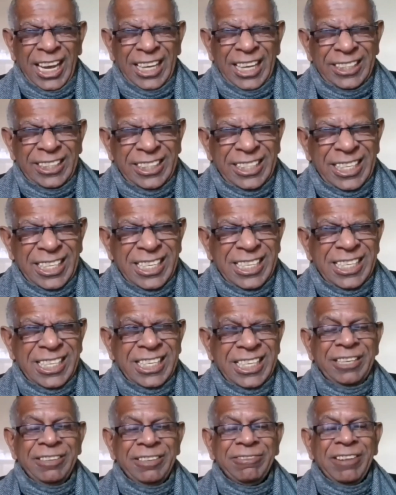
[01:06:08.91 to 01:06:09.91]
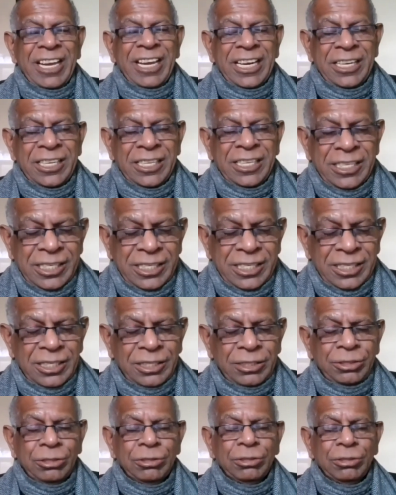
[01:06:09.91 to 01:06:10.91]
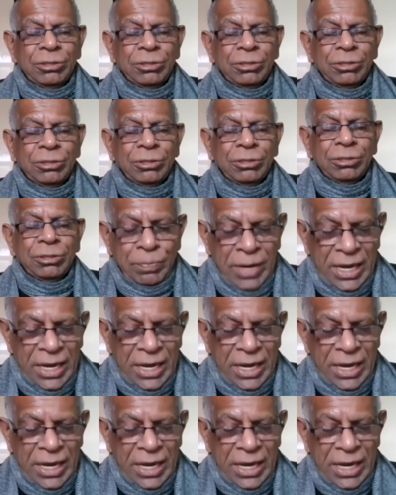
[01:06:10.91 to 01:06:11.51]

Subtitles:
I think he went to